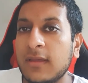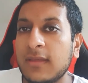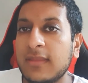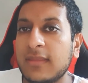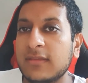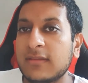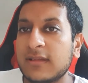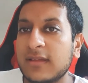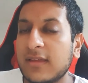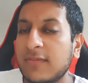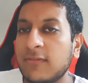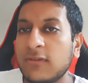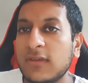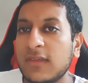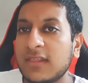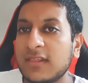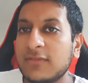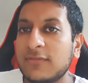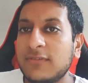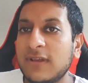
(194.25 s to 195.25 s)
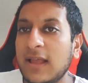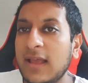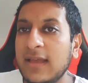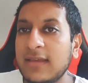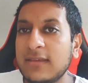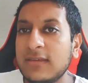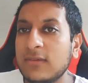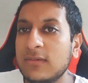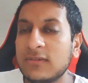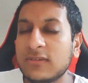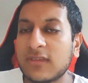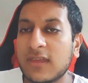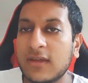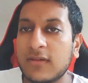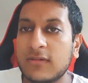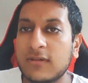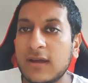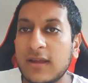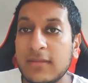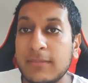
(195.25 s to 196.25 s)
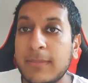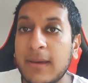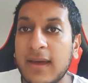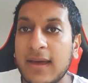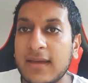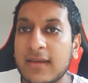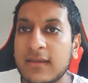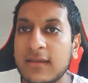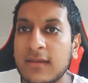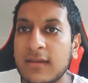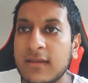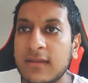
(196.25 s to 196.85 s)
there's like, if you can get the flag, you can just get a ride back.